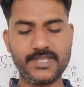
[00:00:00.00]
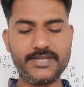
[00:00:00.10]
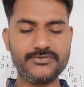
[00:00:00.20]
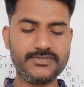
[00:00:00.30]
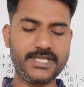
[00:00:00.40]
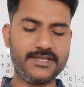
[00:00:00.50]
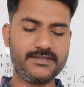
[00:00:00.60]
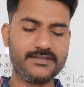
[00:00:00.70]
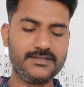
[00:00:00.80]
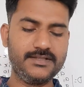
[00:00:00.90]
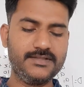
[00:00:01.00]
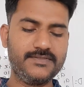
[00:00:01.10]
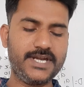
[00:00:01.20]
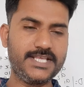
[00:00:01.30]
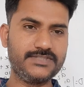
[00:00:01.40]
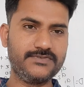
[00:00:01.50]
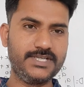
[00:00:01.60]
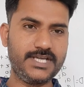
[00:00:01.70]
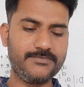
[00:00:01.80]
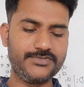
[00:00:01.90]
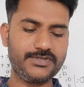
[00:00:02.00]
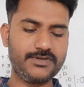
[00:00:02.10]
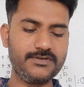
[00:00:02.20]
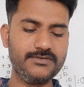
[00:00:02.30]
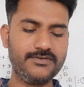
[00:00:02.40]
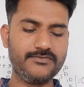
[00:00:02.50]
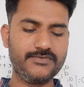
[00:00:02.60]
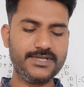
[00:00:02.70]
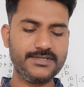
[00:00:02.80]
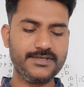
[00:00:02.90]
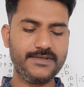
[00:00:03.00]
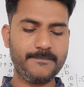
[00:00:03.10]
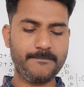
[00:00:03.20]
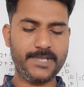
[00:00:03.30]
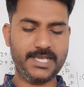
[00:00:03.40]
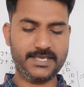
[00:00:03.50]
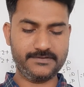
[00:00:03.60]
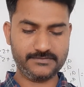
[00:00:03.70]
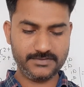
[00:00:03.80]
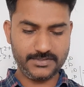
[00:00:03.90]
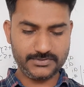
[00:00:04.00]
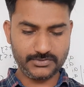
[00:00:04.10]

into 10, that is 1 abjad or 1 billion.